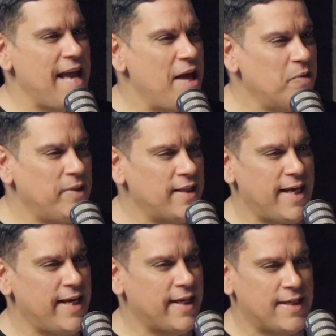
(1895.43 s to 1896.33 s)
How do we,
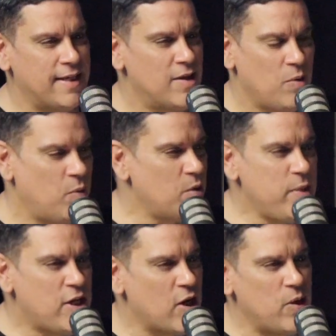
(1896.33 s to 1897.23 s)
like, where do
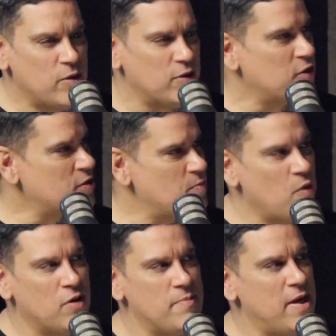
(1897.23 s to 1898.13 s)
we go to learn
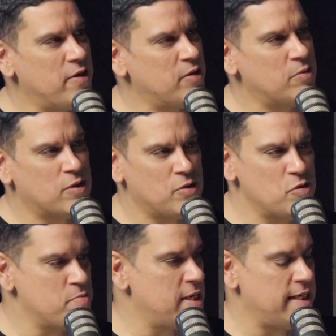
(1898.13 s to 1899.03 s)
more about your
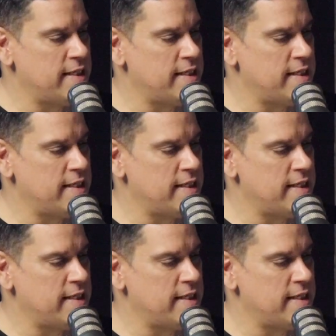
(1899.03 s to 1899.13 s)
recruitment?